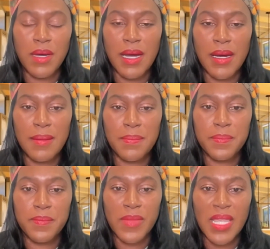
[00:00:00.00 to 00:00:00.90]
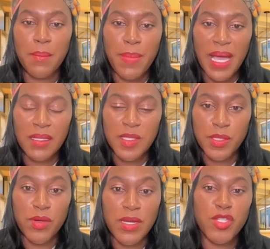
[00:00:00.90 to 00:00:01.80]
the balance
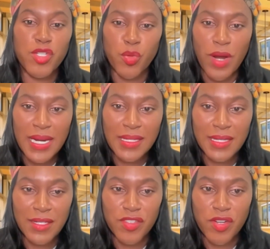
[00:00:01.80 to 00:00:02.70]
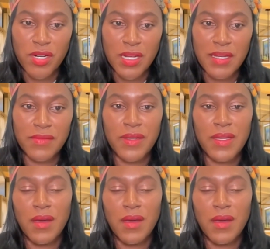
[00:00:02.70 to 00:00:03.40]
between direct and assertive